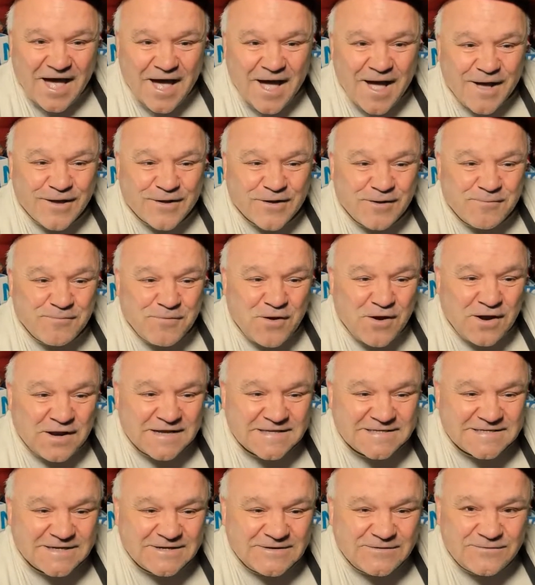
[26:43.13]
Good morning
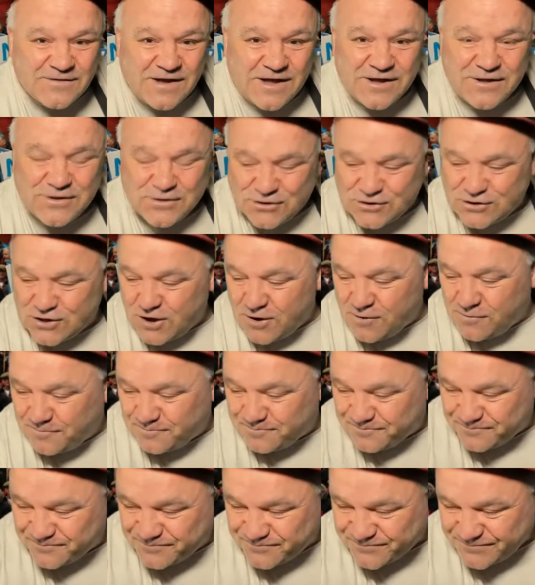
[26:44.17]
to Joe.
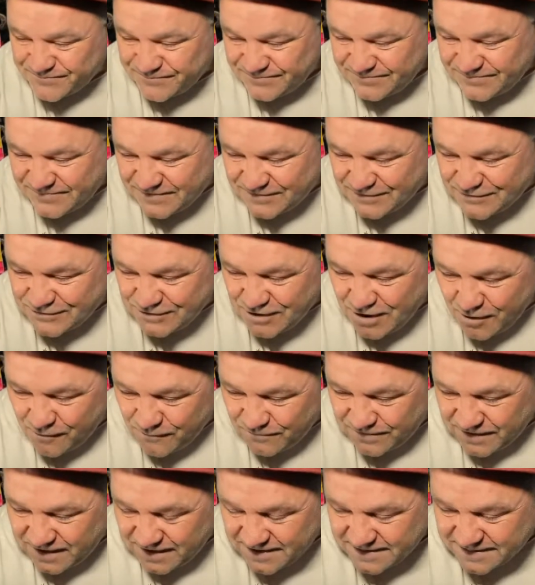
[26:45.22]
Joe,
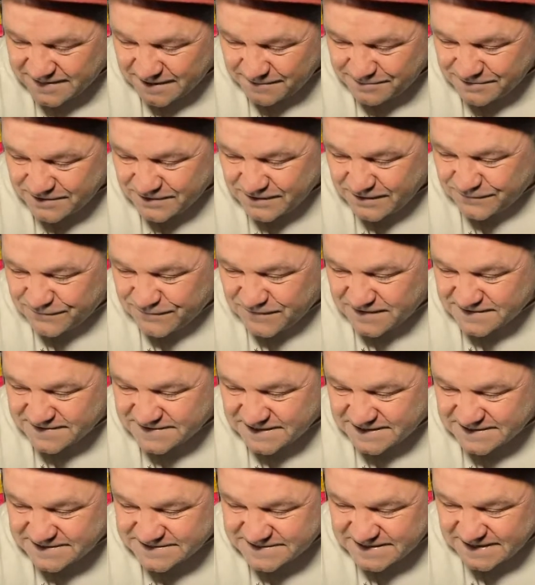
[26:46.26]
that is absolutely
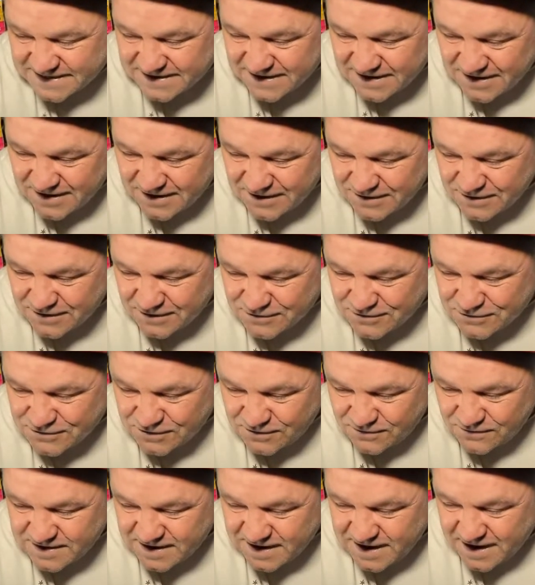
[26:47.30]
fantastic. You
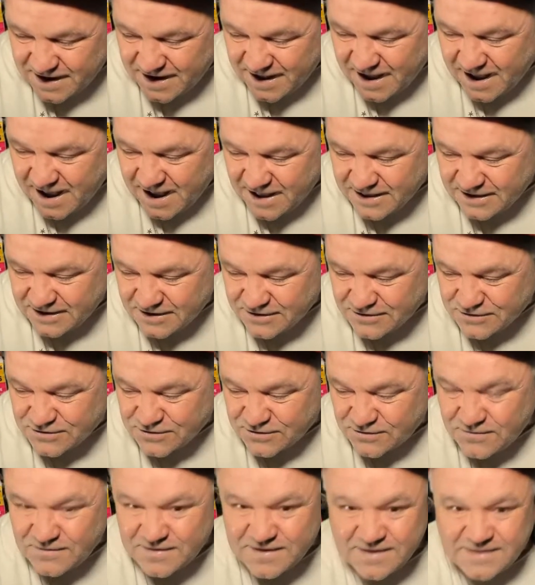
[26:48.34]
tuned in
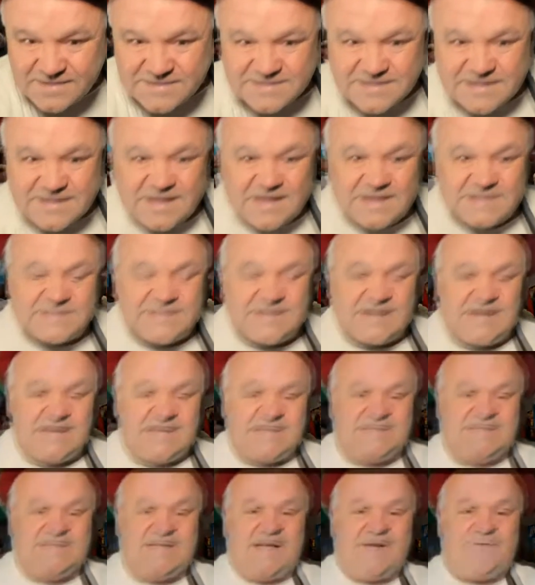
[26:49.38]
to last
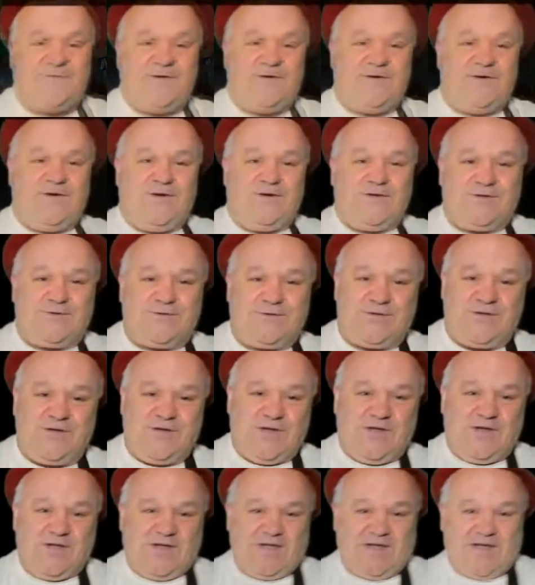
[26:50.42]
night's tech rehearsal
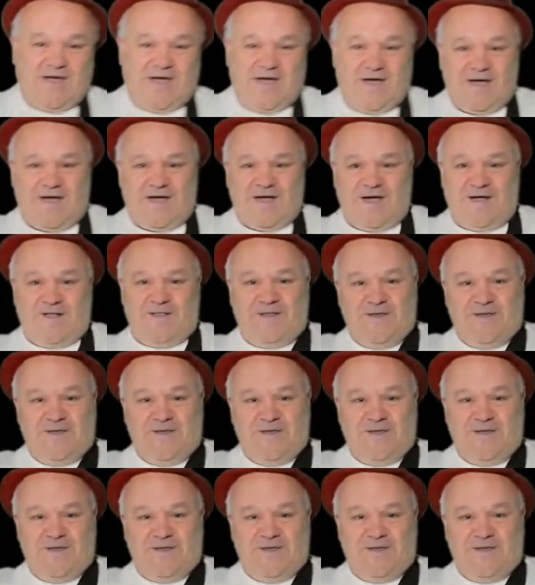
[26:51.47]
and you